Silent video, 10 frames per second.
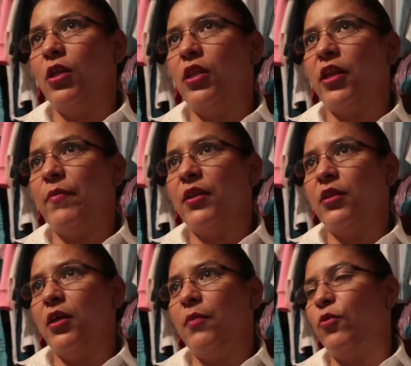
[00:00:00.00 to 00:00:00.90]
The
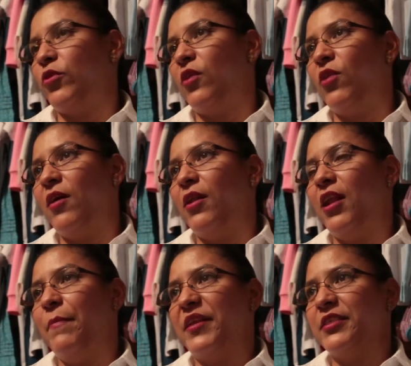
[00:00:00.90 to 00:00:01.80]
curtain
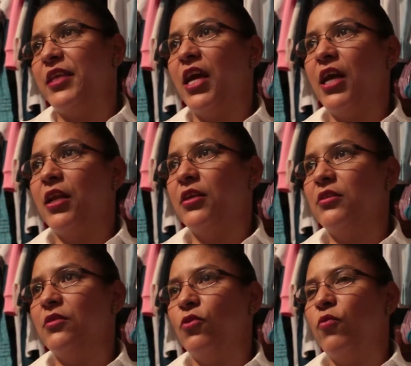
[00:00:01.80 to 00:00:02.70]
suddenly
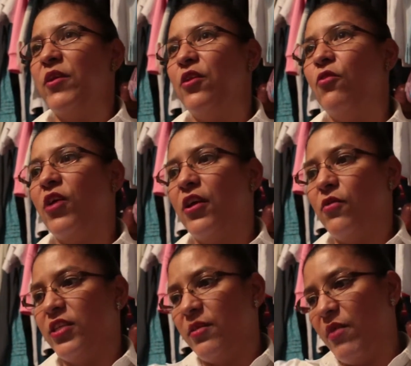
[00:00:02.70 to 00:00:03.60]
exploded, the glass
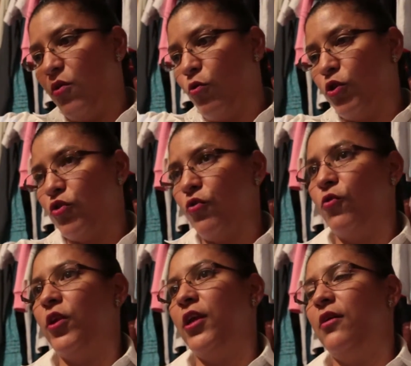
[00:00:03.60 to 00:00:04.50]
fell onto the
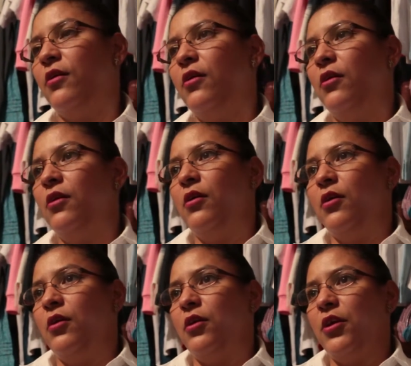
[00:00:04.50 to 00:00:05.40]
bed. I
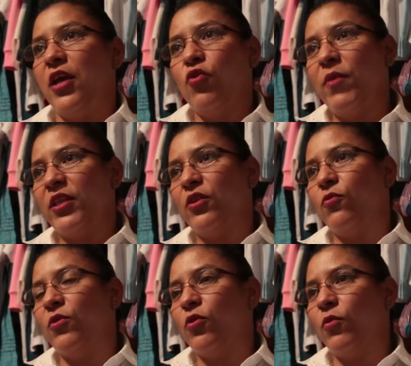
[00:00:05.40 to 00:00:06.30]
got so
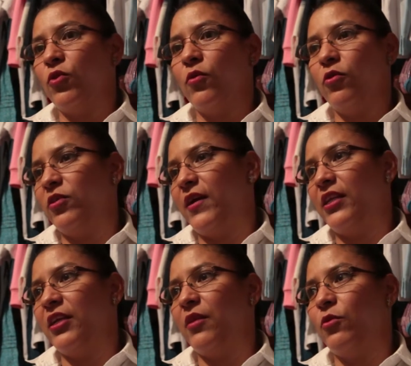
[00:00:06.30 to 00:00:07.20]
nervous that I
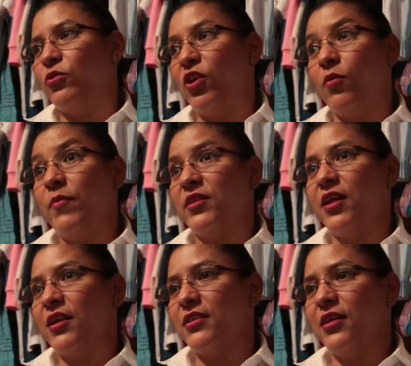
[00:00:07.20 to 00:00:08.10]
started to pray
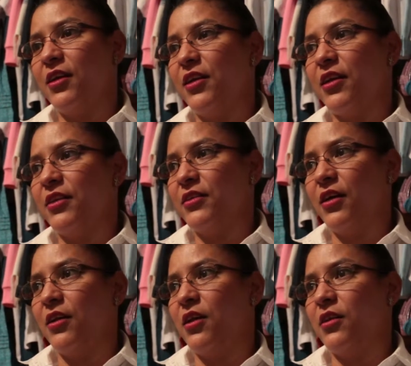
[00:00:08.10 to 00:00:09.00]
and pray and
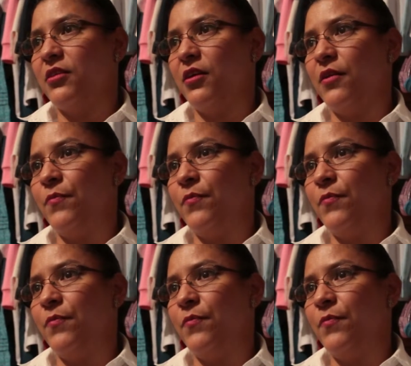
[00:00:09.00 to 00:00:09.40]
pray.